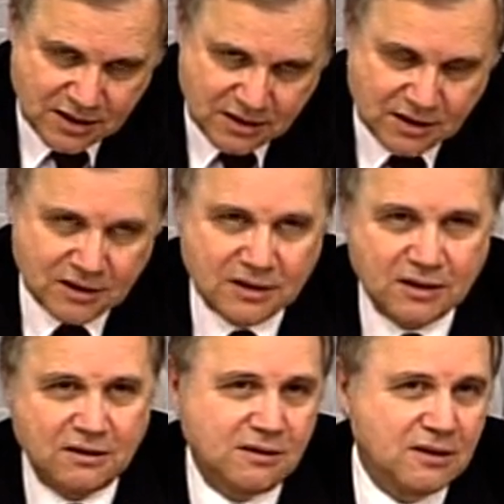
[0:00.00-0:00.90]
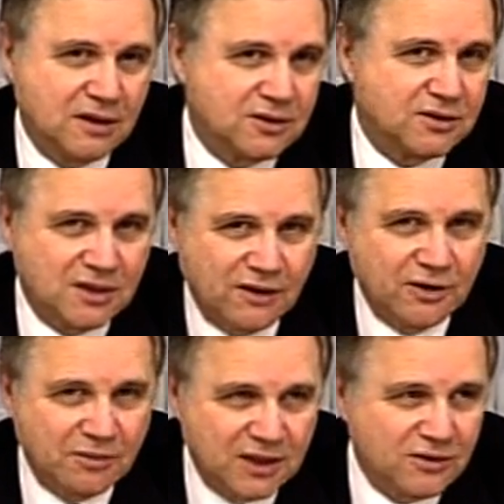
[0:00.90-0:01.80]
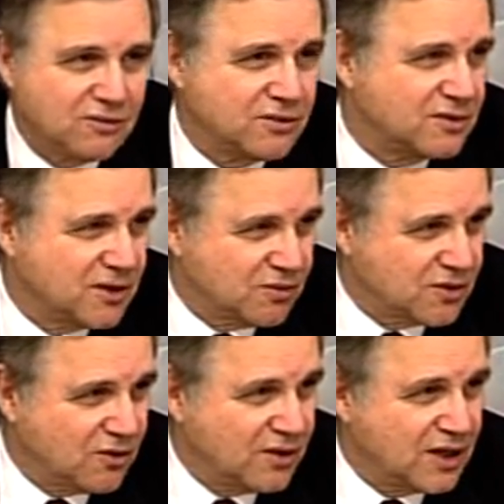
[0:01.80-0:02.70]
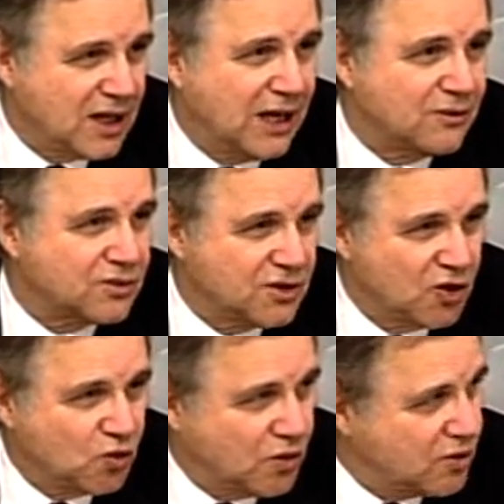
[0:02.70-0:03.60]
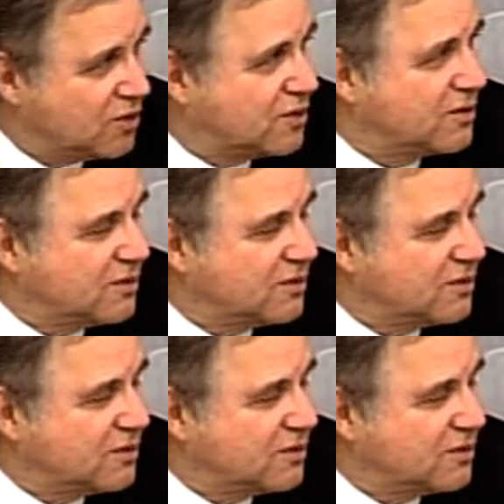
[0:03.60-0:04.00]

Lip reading: And as everybody knows, it was only announced, it worked,